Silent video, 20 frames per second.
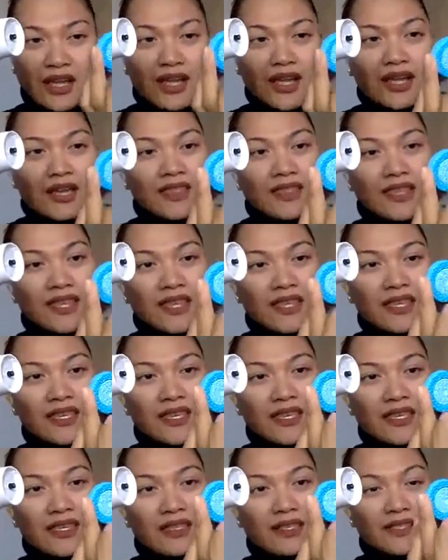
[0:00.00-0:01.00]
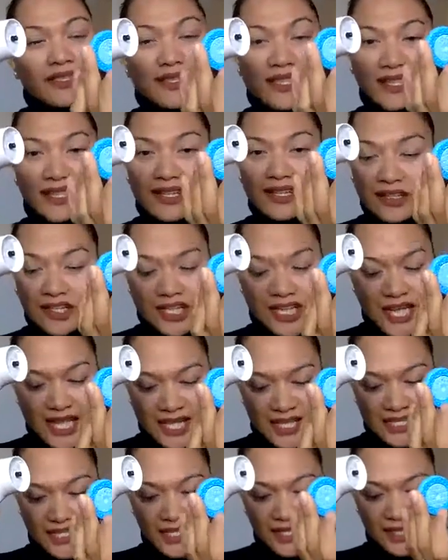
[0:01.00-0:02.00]
the silicone
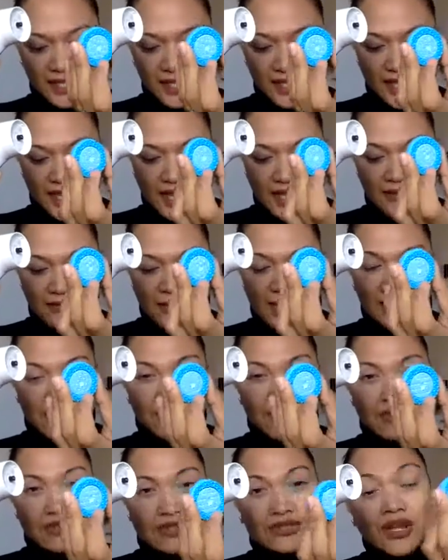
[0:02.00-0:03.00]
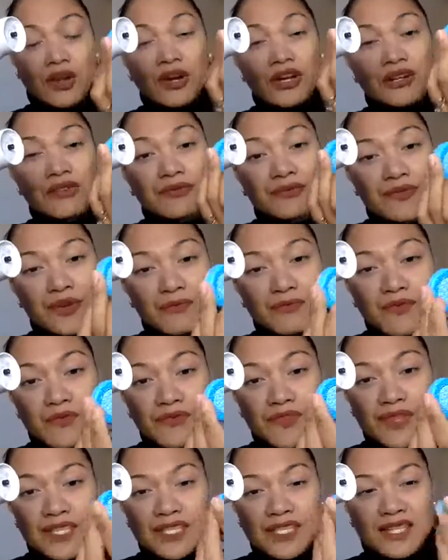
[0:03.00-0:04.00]
head, make sure or
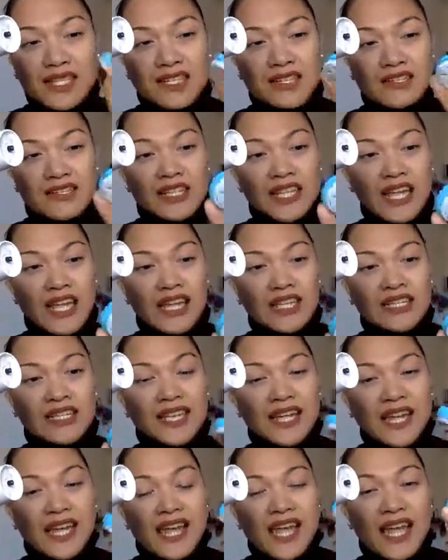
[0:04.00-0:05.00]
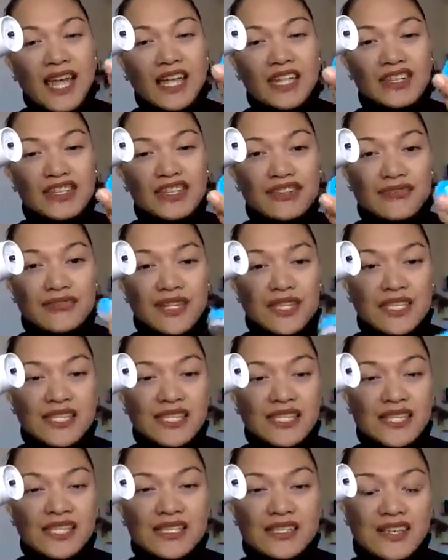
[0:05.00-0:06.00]
remove the silicone head, and you
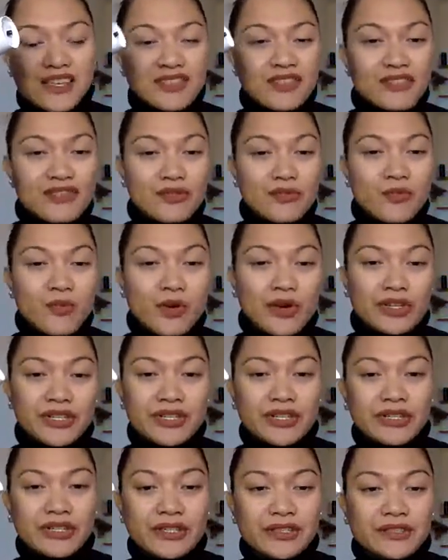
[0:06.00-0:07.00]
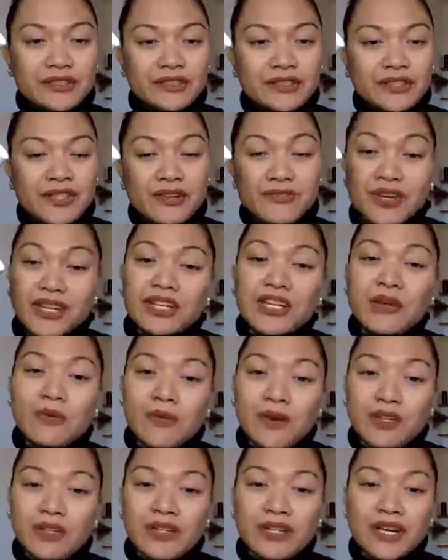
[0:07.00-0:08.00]
rinse it under water, running
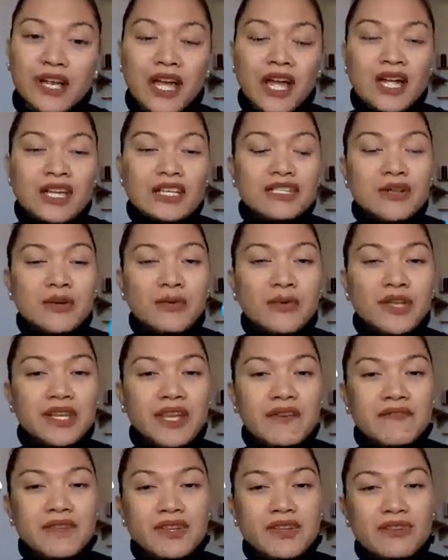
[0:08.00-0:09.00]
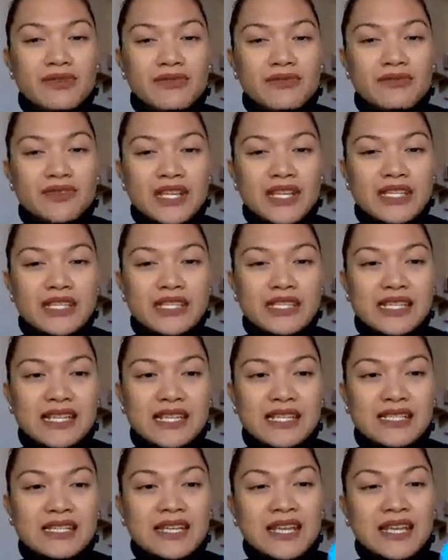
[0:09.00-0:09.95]
water. So whenever you rinse it,